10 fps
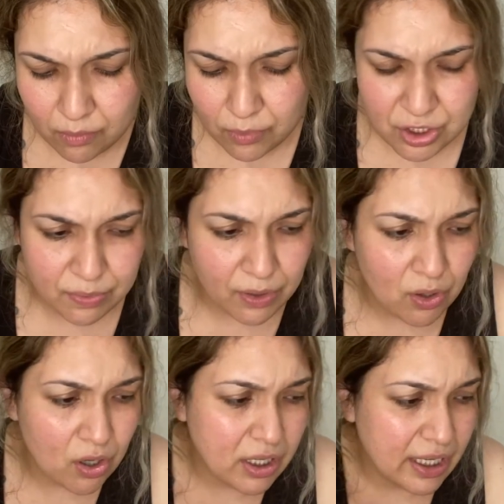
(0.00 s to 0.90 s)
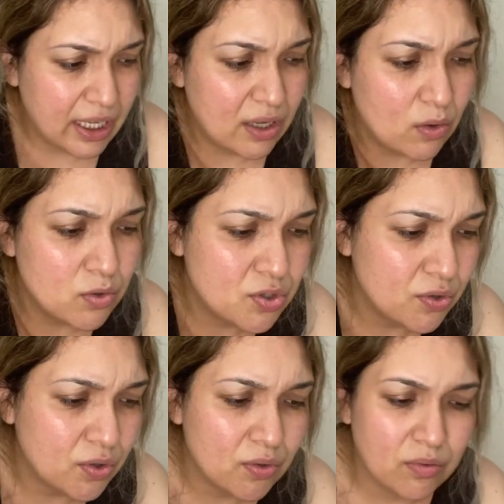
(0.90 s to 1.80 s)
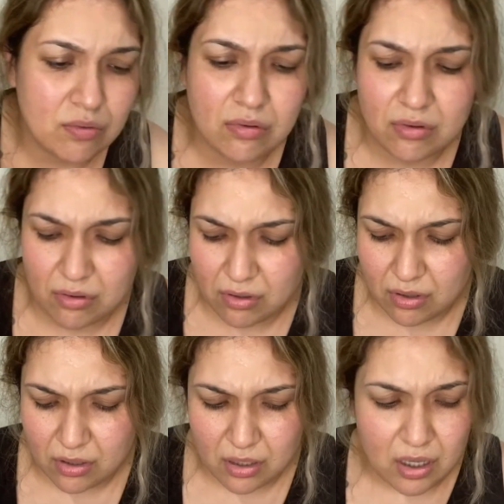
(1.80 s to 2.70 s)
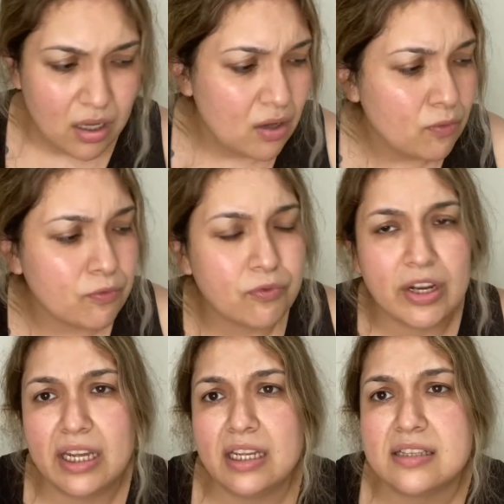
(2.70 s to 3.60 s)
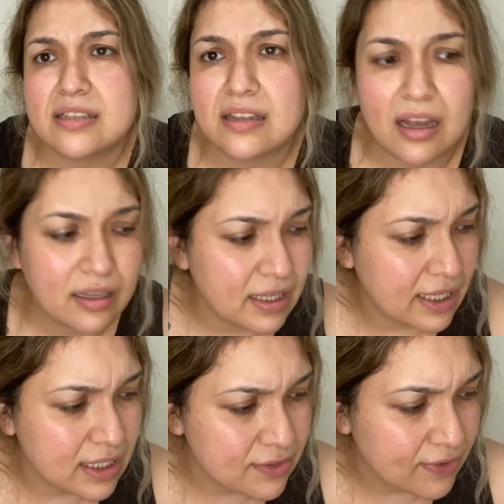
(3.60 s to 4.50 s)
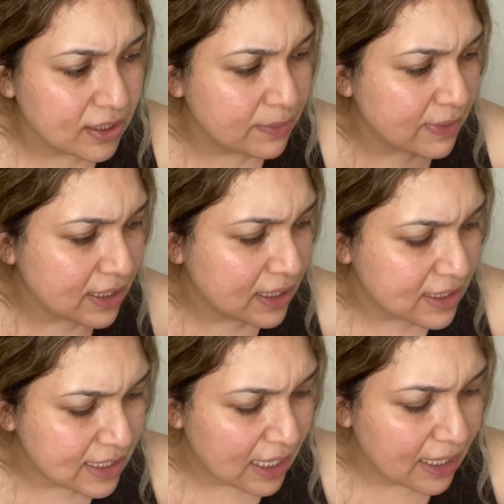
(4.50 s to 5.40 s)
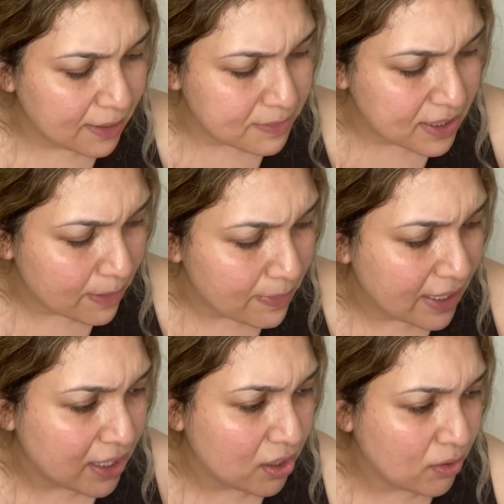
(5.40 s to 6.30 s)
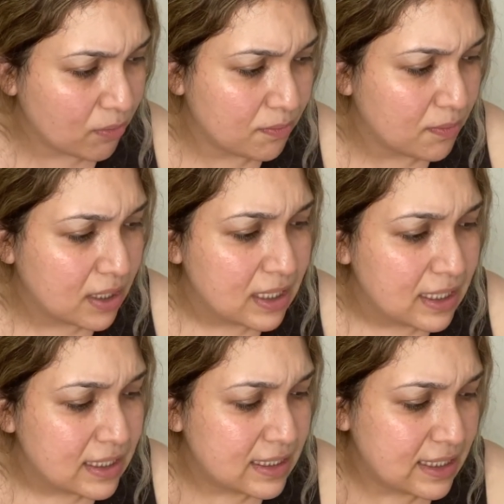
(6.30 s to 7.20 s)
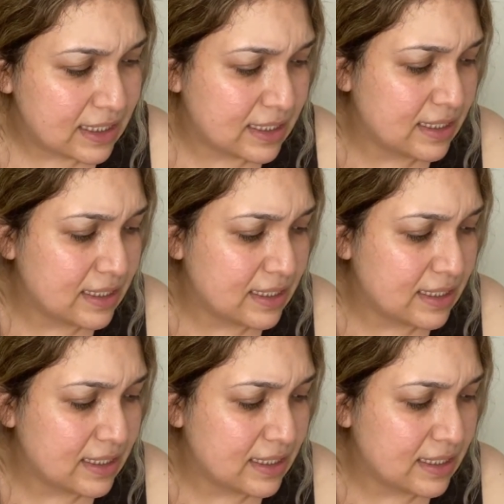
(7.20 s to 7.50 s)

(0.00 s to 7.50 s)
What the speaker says: whatchamacallit, he also restocked these for limited time. So I'm like, yo, sis.